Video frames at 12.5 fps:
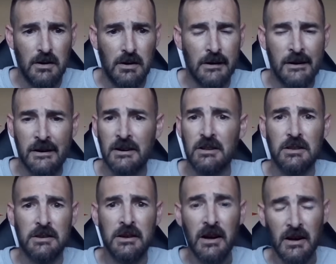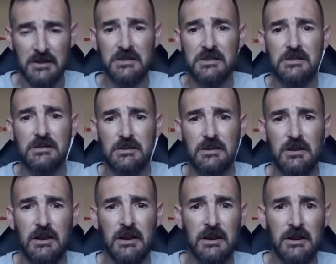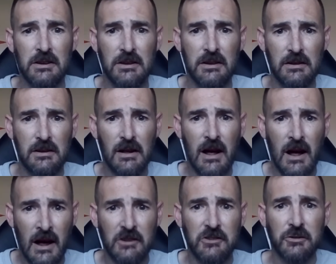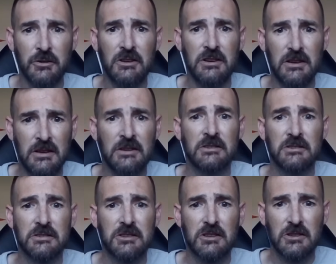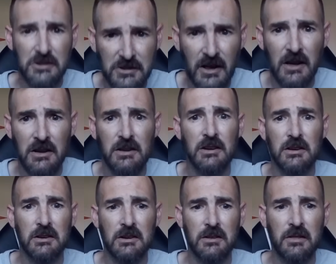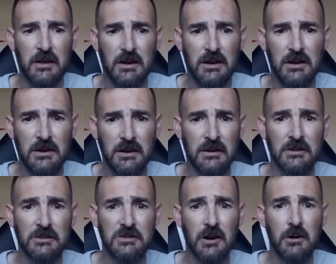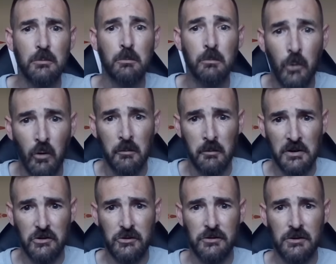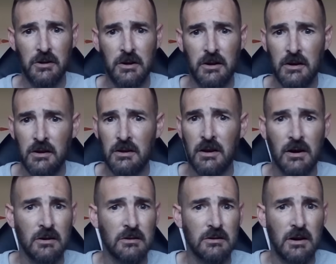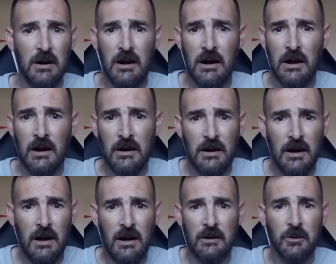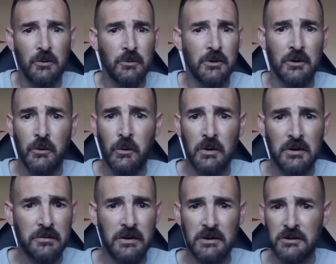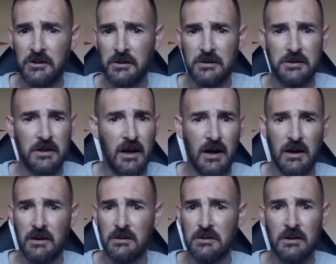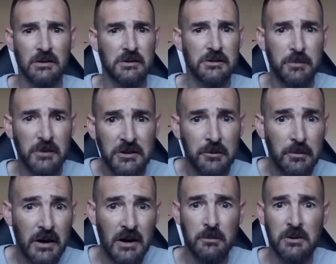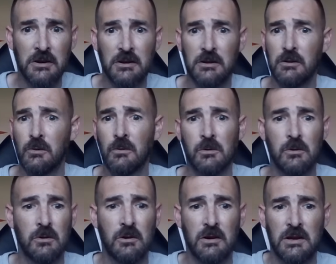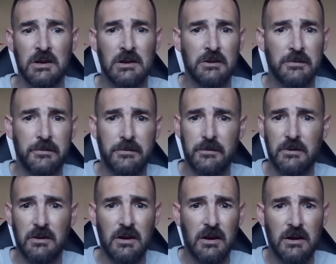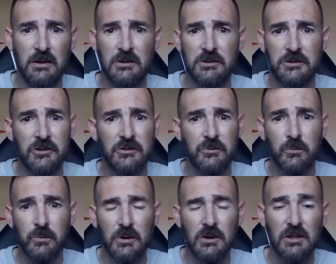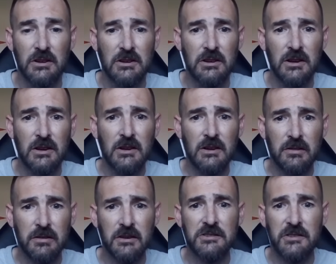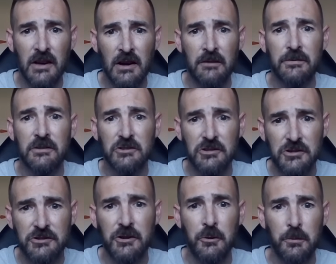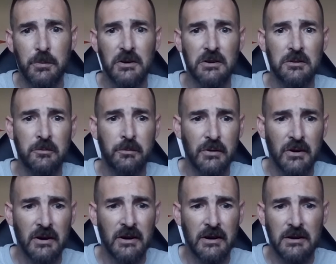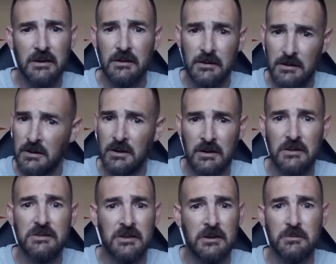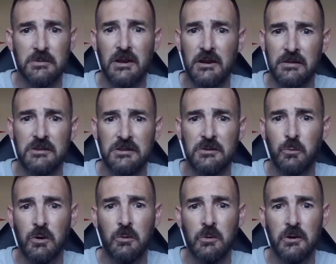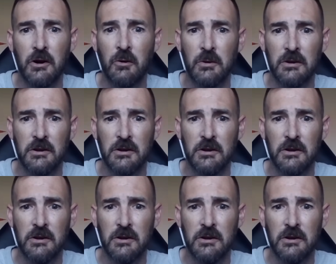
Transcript: Uh, yes. He actually is saying that he is Mormonish. Now, I I don't know if he just has a speech impediment or if he is just really this effing stupid, but it seems like this is where we're going